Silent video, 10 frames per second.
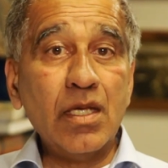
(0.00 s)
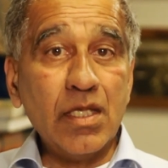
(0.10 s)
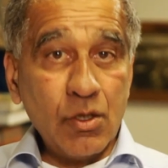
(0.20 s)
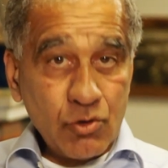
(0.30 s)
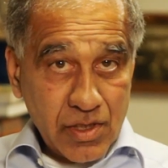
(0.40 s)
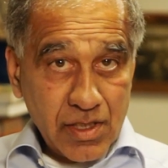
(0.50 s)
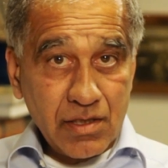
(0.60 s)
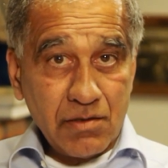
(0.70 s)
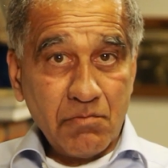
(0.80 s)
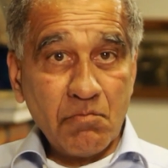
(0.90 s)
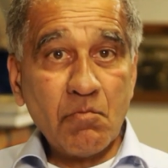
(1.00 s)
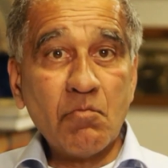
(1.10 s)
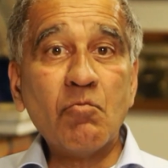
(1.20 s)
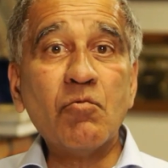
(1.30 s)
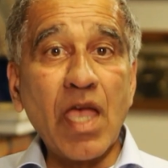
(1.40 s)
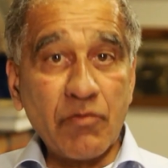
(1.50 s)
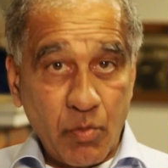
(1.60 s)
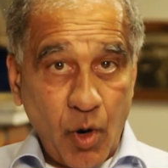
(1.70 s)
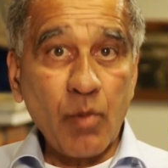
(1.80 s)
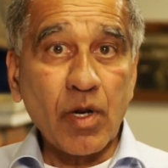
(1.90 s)
Houston, we have a
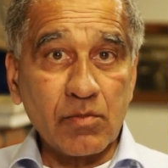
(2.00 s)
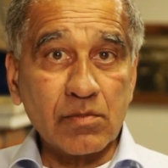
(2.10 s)
problem.